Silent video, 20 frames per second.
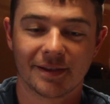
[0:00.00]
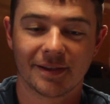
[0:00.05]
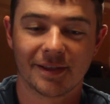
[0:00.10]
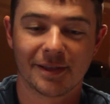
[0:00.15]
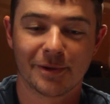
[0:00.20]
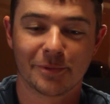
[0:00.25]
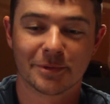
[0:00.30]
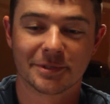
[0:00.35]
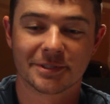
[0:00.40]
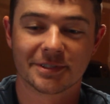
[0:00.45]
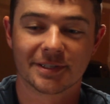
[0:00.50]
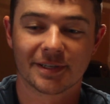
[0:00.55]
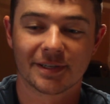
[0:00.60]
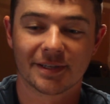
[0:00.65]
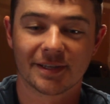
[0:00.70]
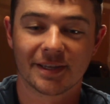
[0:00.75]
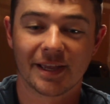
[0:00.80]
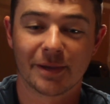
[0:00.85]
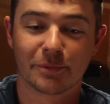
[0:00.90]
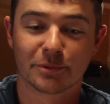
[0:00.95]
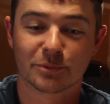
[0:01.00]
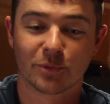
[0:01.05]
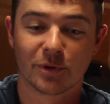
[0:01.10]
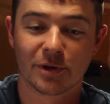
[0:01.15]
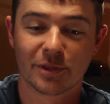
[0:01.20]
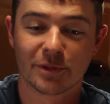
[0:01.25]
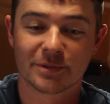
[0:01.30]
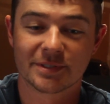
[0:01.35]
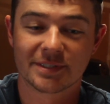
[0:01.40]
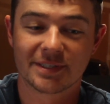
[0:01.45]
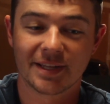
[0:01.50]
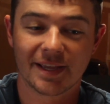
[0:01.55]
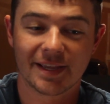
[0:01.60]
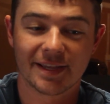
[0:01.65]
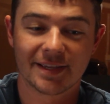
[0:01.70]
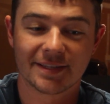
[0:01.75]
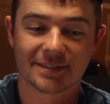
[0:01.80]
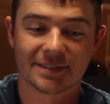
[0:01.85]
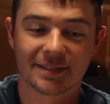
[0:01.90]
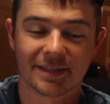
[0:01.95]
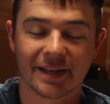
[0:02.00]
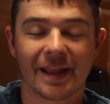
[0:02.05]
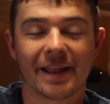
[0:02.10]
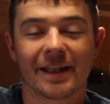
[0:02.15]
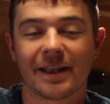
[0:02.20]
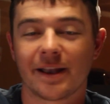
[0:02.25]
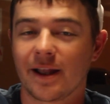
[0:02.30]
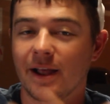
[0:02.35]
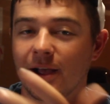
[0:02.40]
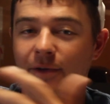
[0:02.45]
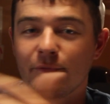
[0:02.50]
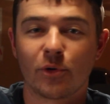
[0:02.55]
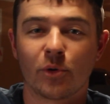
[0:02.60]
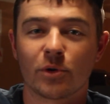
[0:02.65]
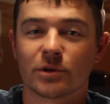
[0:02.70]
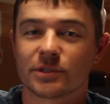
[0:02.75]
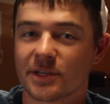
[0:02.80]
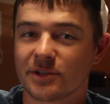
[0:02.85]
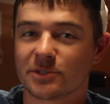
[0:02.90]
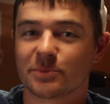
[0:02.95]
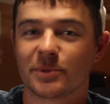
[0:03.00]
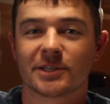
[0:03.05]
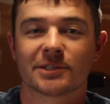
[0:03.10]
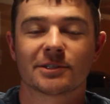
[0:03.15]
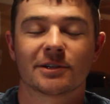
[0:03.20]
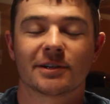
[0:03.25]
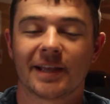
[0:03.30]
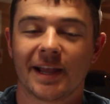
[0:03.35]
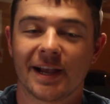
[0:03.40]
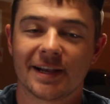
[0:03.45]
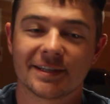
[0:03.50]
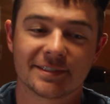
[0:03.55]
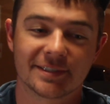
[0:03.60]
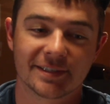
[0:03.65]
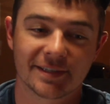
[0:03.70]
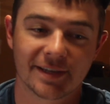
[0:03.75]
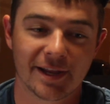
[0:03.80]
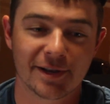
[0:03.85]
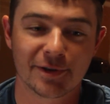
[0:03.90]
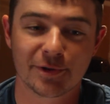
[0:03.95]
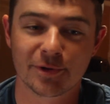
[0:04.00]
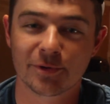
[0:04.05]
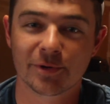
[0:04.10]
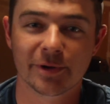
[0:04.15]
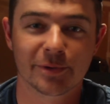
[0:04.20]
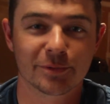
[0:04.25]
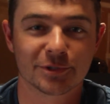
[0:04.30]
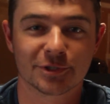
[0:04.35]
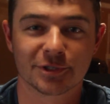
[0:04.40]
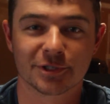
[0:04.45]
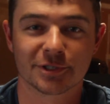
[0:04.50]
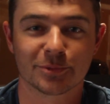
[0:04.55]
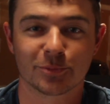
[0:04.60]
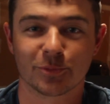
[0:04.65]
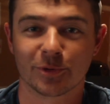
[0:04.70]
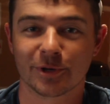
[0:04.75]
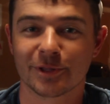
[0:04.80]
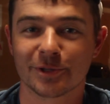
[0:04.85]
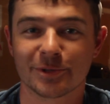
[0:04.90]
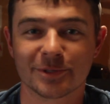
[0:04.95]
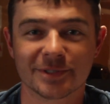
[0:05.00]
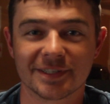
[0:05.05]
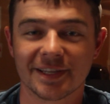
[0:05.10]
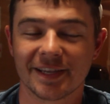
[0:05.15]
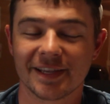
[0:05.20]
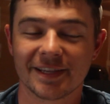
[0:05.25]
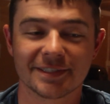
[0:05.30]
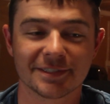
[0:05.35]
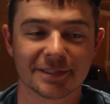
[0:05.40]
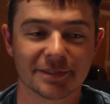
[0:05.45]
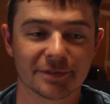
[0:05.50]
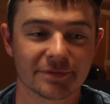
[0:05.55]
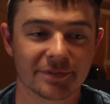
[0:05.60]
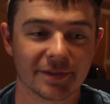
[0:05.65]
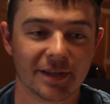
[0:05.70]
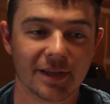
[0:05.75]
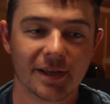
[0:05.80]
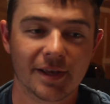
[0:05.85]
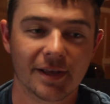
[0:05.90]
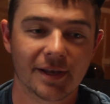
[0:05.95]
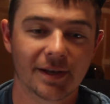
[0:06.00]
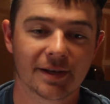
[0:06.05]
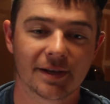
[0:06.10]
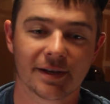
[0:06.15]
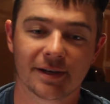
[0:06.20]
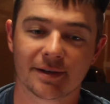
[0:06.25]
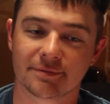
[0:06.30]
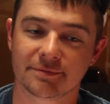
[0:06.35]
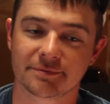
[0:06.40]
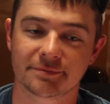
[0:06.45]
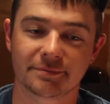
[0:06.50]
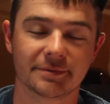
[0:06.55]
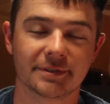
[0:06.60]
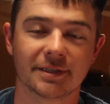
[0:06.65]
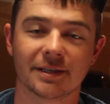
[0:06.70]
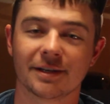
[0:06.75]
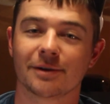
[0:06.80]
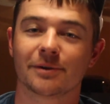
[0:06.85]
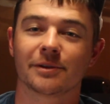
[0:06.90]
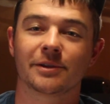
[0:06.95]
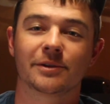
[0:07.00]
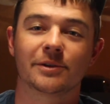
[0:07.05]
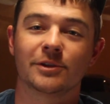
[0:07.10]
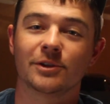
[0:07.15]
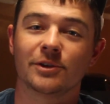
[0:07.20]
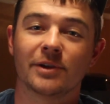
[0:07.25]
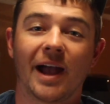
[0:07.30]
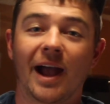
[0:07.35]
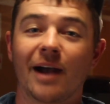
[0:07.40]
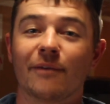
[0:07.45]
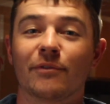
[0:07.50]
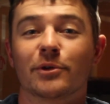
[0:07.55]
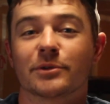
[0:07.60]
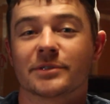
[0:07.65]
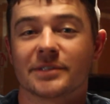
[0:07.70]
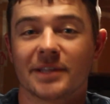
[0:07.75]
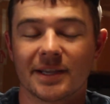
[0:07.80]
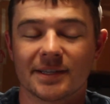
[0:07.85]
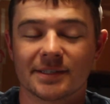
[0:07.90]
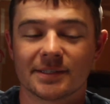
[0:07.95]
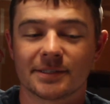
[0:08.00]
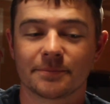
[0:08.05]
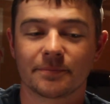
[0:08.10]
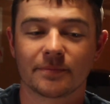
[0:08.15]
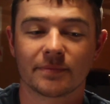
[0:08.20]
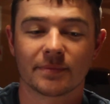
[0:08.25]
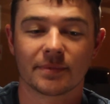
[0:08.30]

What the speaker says: It was one of those days, and of course I was being sarcastic. I knew it was just one of those days of you know, you have those days.